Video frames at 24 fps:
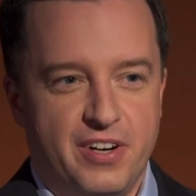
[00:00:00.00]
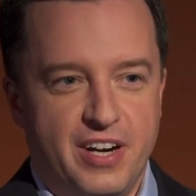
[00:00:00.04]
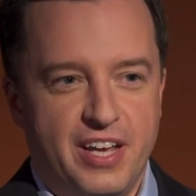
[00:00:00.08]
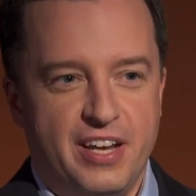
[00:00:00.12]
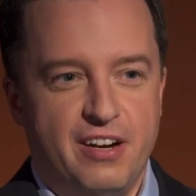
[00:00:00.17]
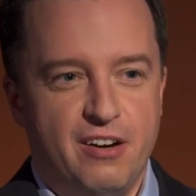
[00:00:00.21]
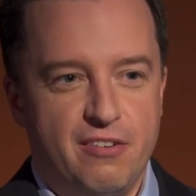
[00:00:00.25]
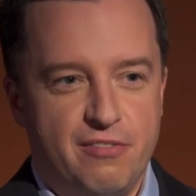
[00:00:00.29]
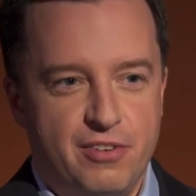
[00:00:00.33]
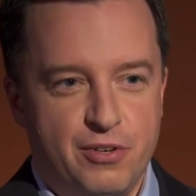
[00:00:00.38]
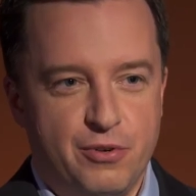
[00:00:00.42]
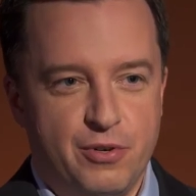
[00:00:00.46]
that are
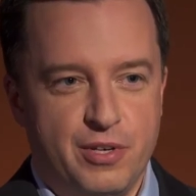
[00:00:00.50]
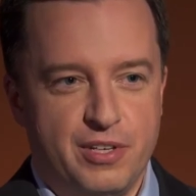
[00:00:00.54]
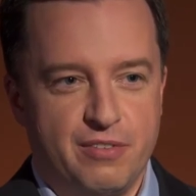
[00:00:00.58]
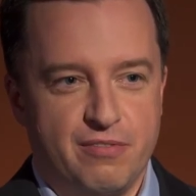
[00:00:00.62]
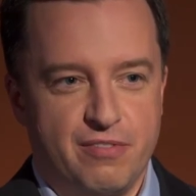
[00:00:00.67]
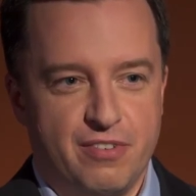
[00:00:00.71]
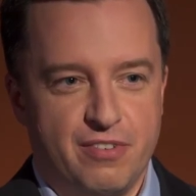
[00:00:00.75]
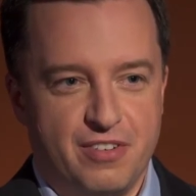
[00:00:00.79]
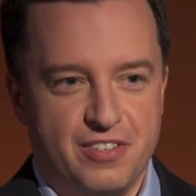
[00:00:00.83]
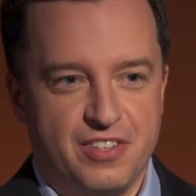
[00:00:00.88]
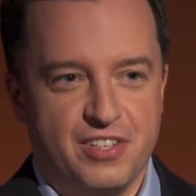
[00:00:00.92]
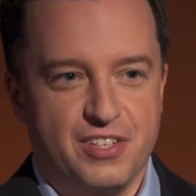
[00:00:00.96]

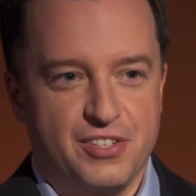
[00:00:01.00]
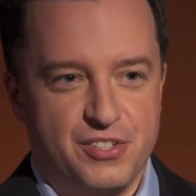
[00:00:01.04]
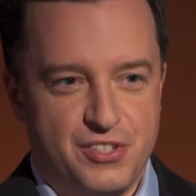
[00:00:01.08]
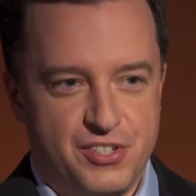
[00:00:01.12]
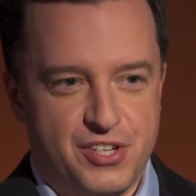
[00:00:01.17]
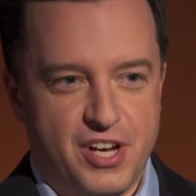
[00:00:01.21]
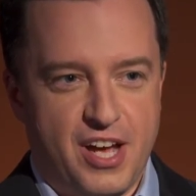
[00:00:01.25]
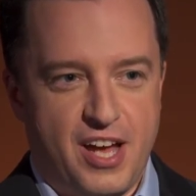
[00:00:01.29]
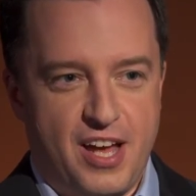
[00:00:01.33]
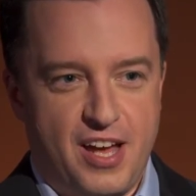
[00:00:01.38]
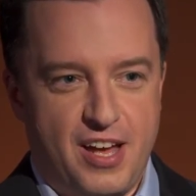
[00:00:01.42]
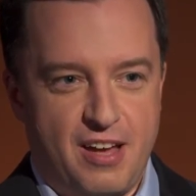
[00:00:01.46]
interviewing for this
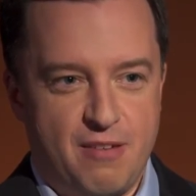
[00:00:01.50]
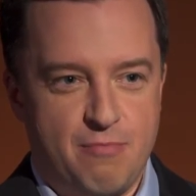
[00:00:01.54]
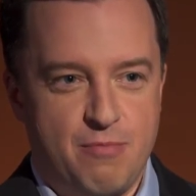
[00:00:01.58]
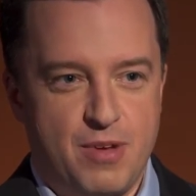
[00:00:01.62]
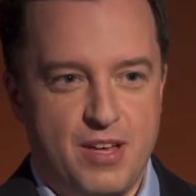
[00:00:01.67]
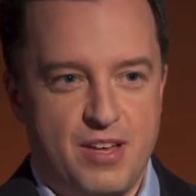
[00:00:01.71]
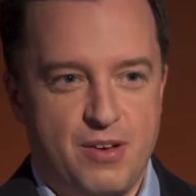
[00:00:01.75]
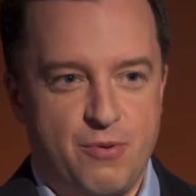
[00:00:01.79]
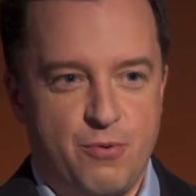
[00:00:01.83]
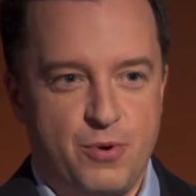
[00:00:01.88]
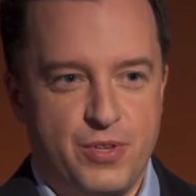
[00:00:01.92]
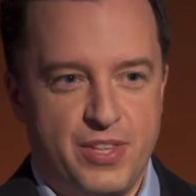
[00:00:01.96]

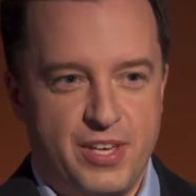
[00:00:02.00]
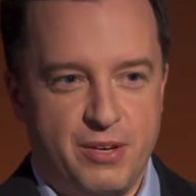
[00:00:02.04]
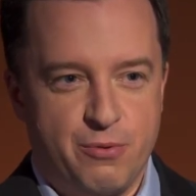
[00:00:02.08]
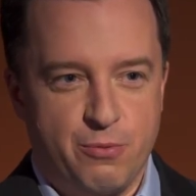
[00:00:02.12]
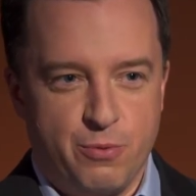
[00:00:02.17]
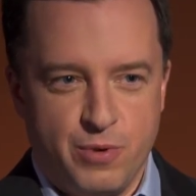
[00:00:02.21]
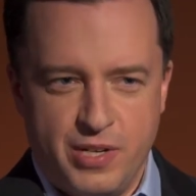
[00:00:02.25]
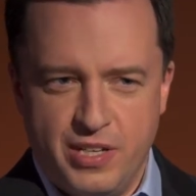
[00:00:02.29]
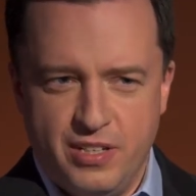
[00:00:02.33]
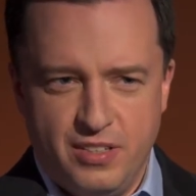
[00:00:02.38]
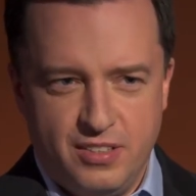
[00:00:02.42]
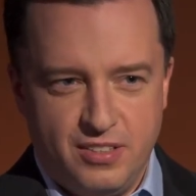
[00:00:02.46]
job. Were they
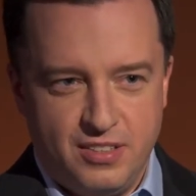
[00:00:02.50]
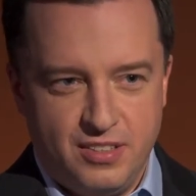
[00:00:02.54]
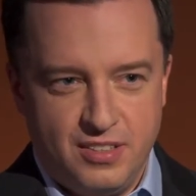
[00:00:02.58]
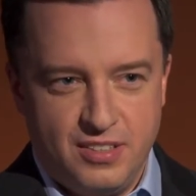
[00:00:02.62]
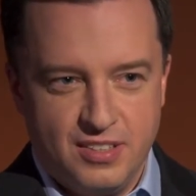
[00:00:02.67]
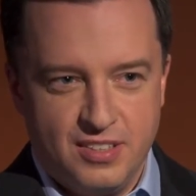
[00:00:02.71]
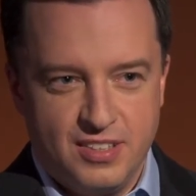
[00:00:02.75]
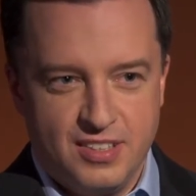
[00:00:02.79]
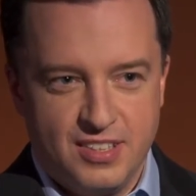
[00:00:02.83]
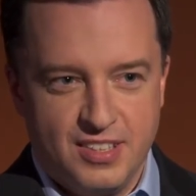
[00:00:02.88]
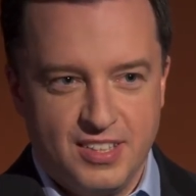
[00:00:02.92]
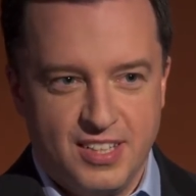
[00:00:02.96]
real
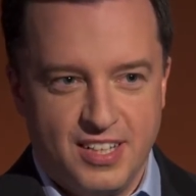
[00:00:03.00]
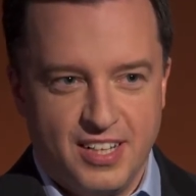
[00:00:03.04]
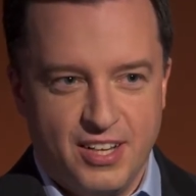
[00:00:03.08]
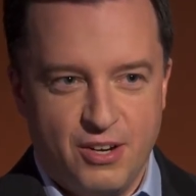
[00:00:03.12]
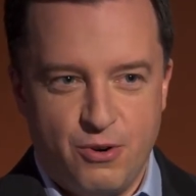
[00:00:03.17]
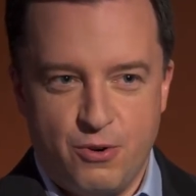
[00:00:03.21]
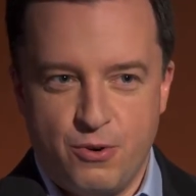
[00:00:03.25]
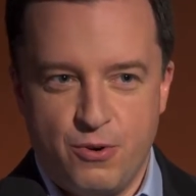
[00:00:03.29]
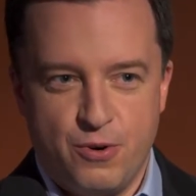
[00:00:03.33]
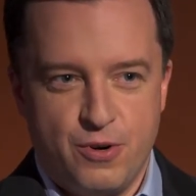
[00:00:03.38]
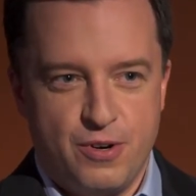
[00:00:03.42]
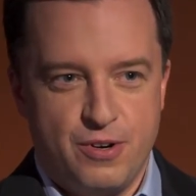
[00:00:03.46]

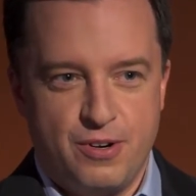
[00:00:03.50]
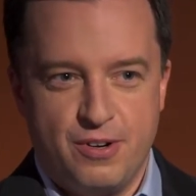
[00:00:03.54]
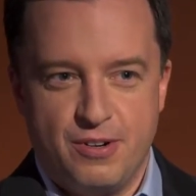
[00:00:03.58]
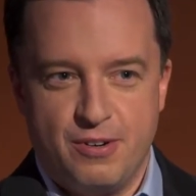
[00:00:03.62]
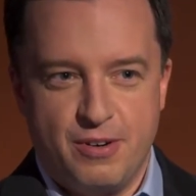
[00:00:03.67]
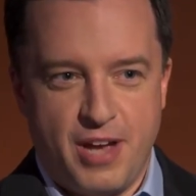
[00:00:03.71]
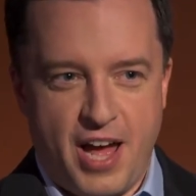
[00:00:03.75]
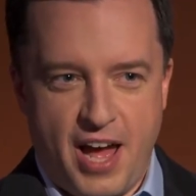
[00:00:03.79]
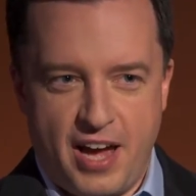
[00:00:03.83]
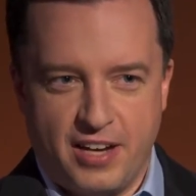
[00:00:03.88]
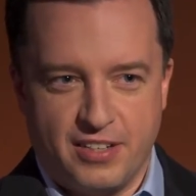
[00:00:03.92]
or